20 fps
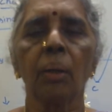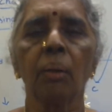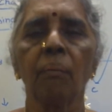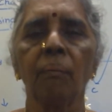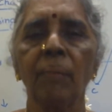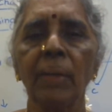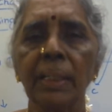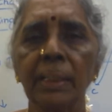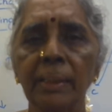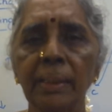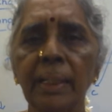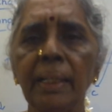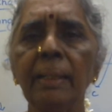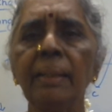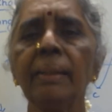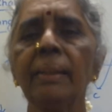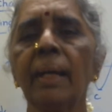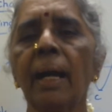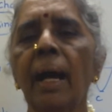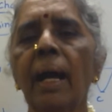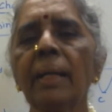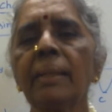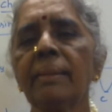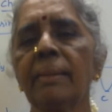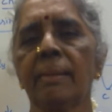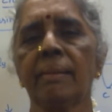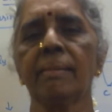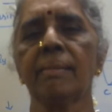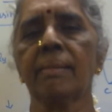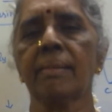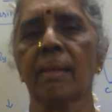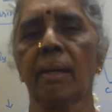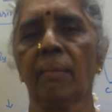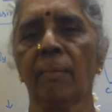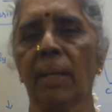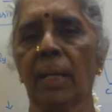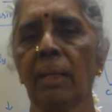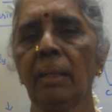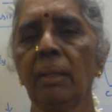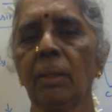within that
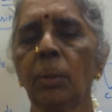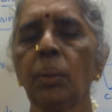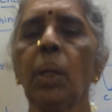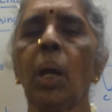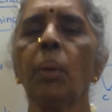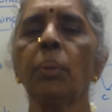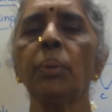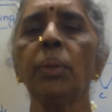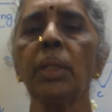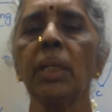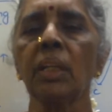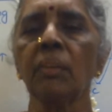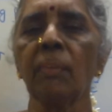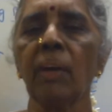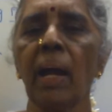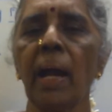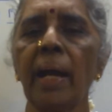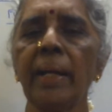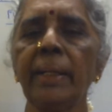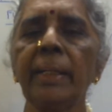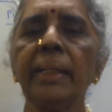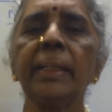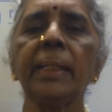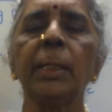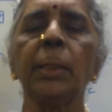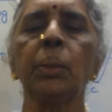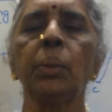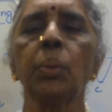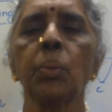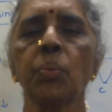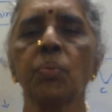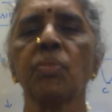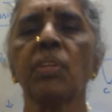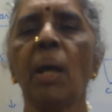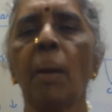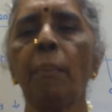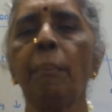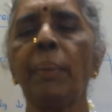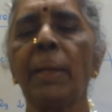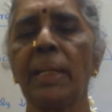interval, you have to divide it into
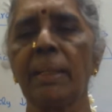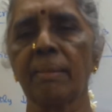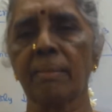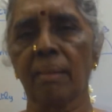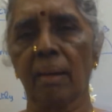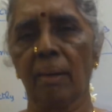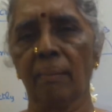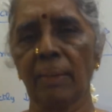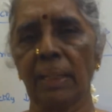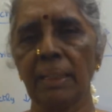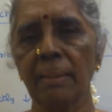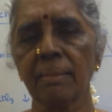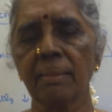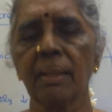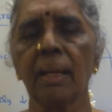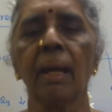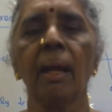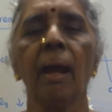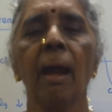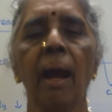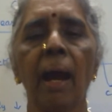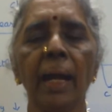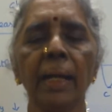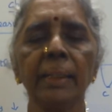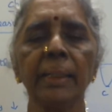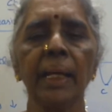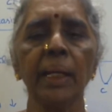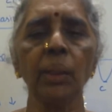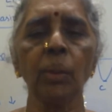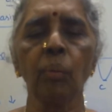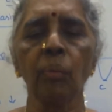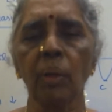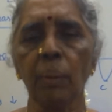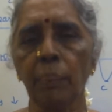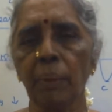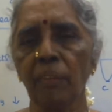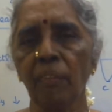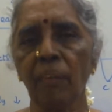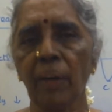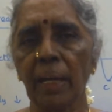sub-intervals, and then you will
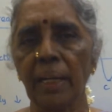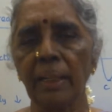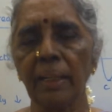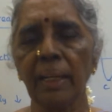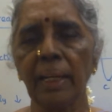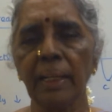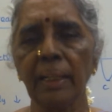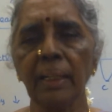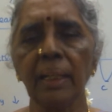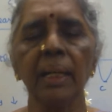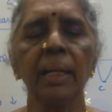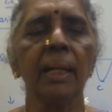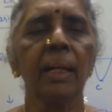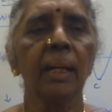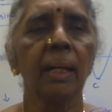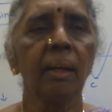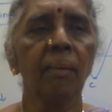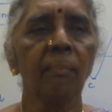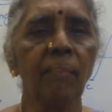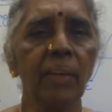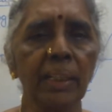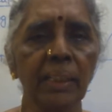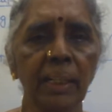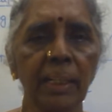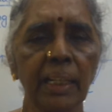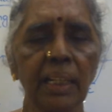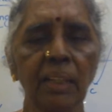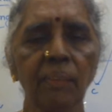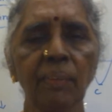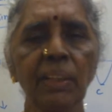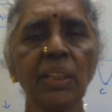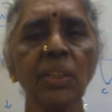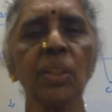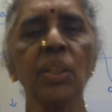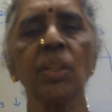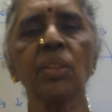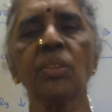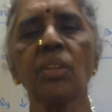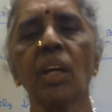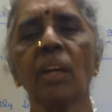be finding whether in which
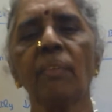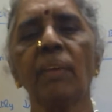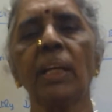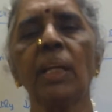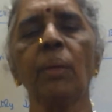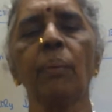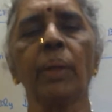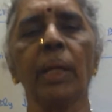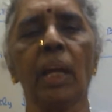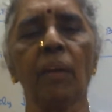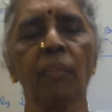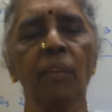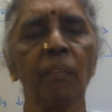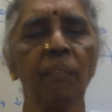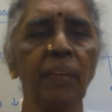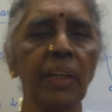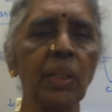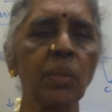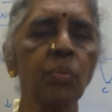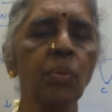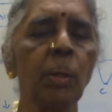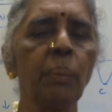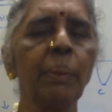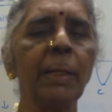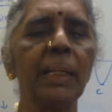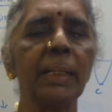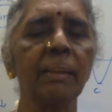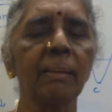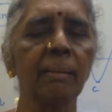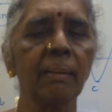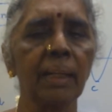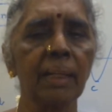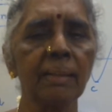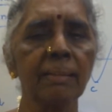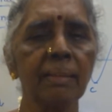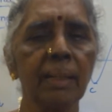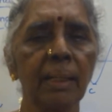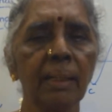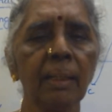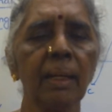interval your f of x will be
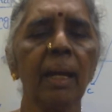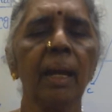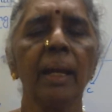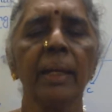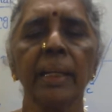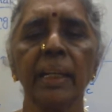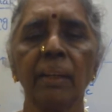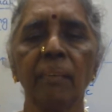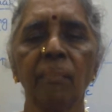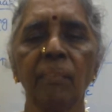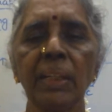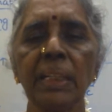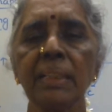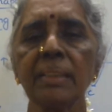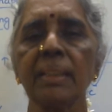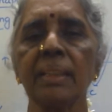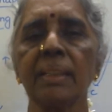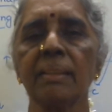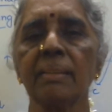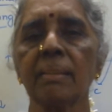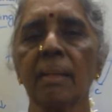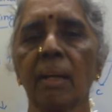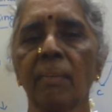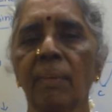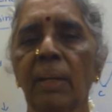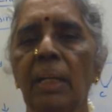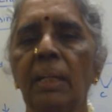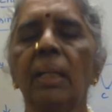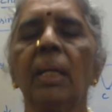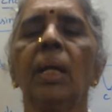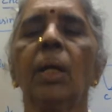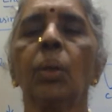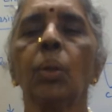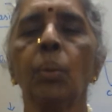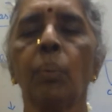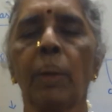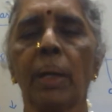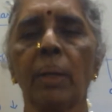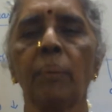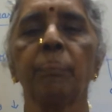increasing, in which interval
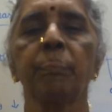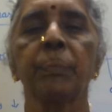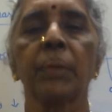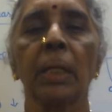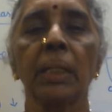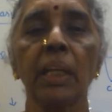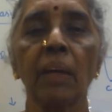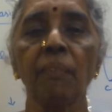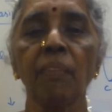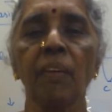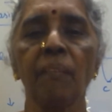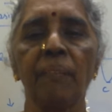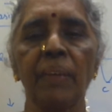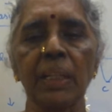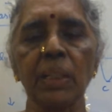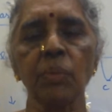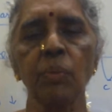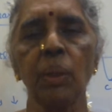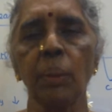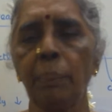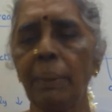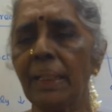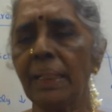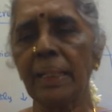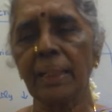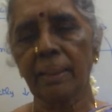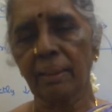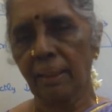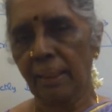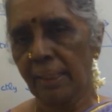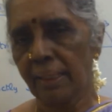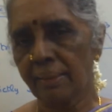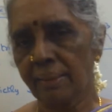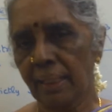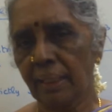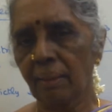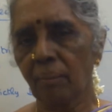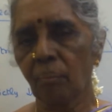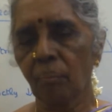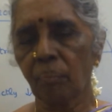your f of x will be decreasing.